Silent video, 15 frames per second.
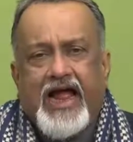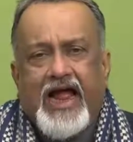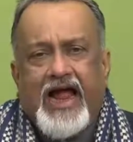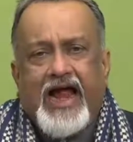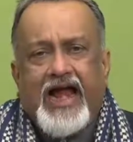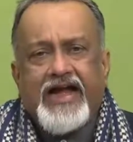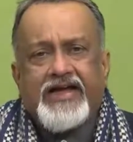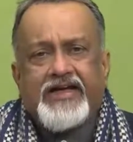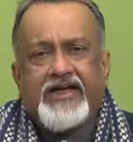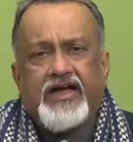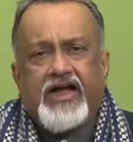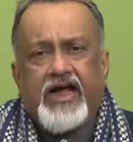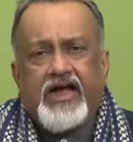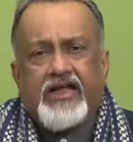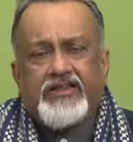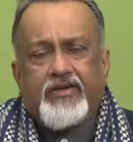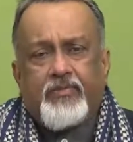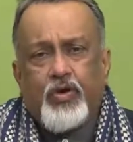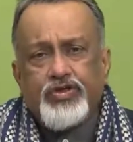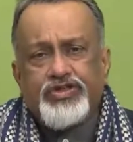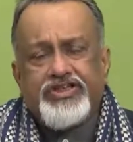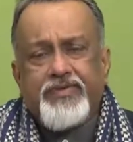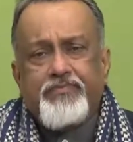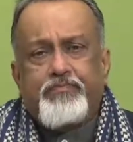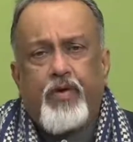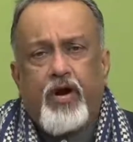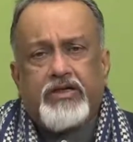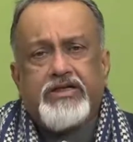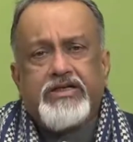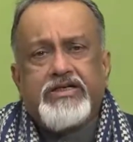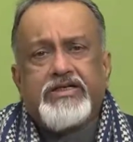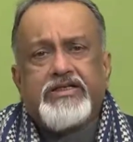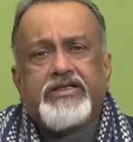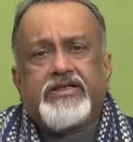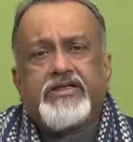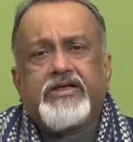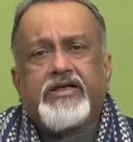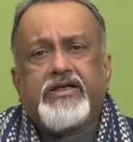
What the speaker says: And the most important